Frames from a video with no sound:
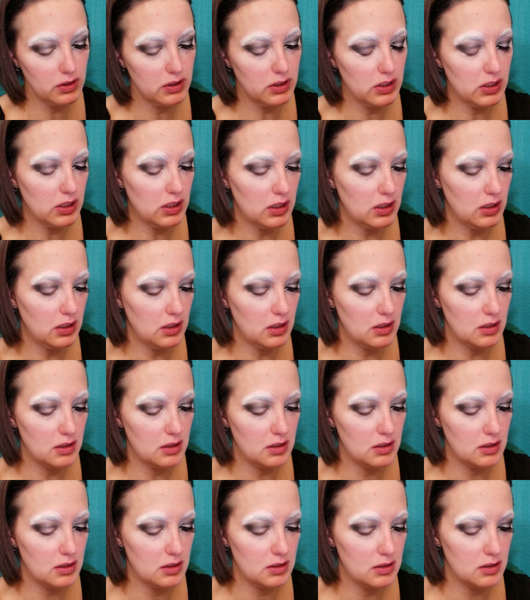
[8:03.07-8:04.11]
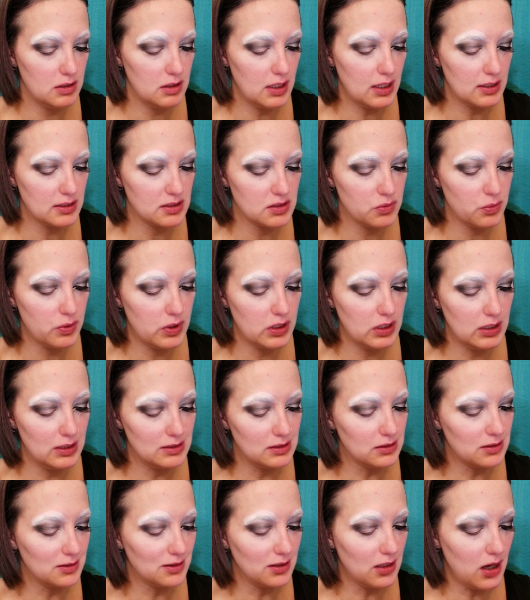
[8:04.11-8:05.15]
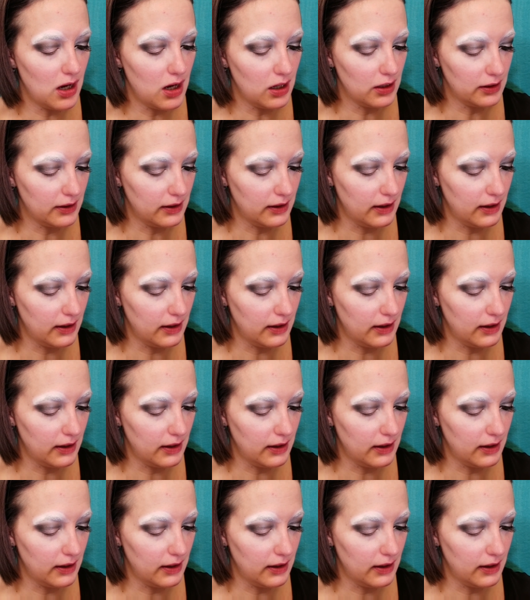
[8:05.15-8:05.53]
the next one is Glock,